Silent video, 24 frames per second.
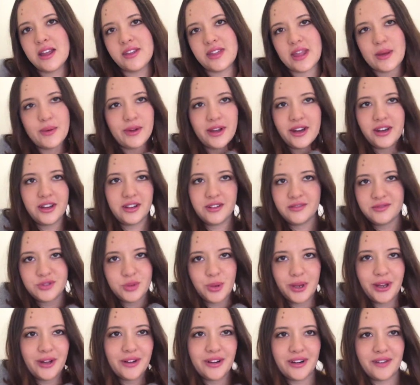they were going to
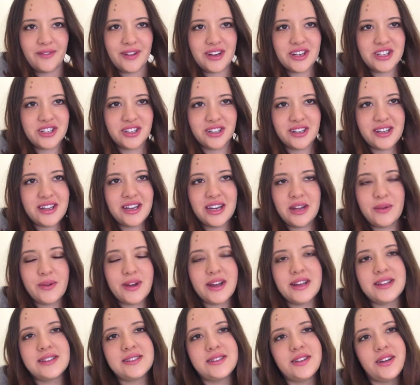twig on it eventually
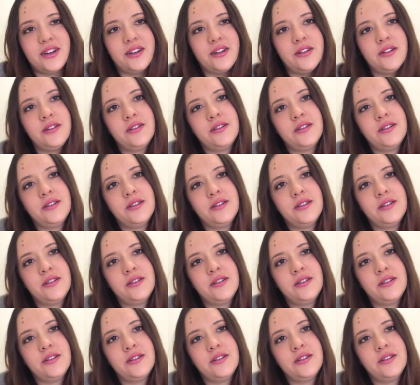anyway. So